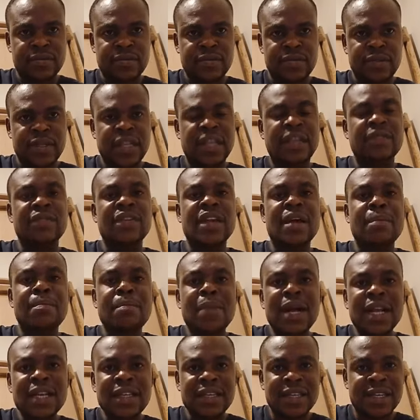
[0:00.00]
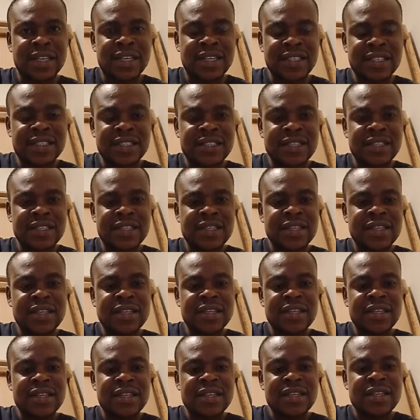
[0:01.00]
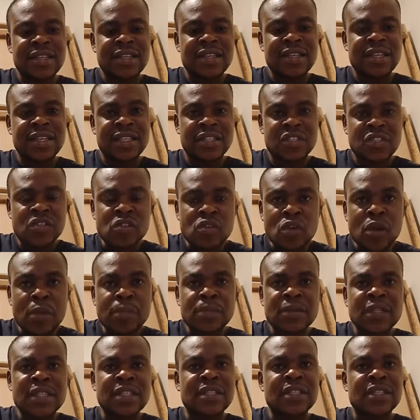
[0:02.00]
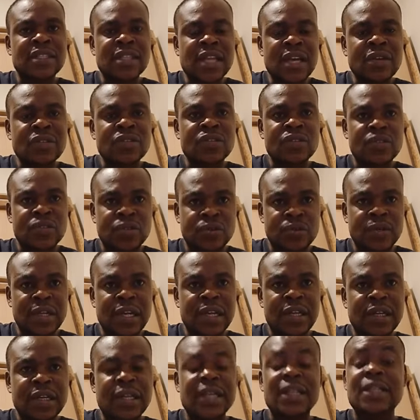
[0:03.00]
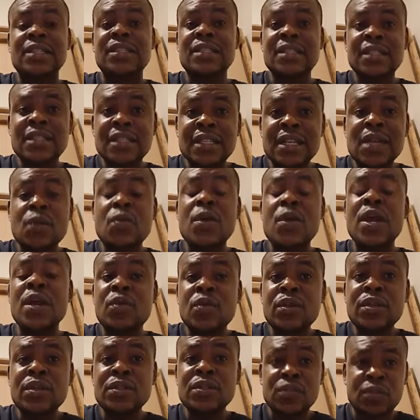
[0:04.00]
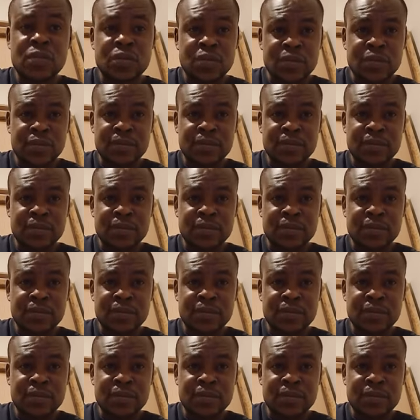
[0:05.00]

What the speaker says: if their madness is stopped in South Sudan, that they were going to